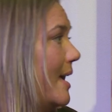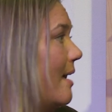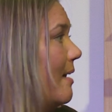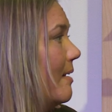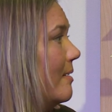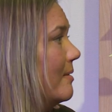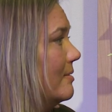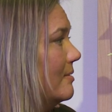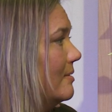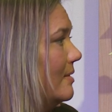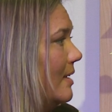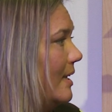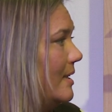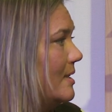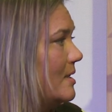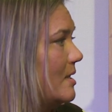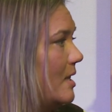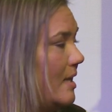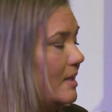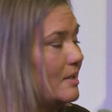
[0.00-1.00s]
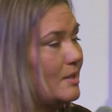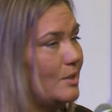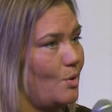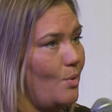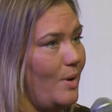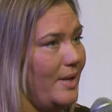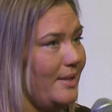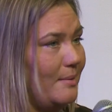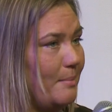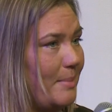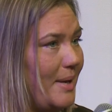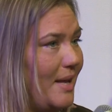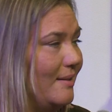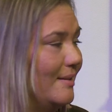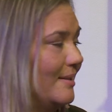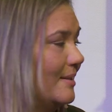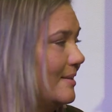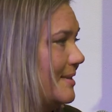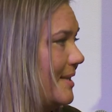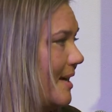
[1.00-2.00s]
Yeah, it's quite the
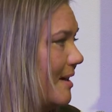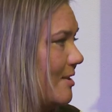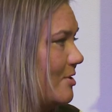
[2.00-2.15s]
balance,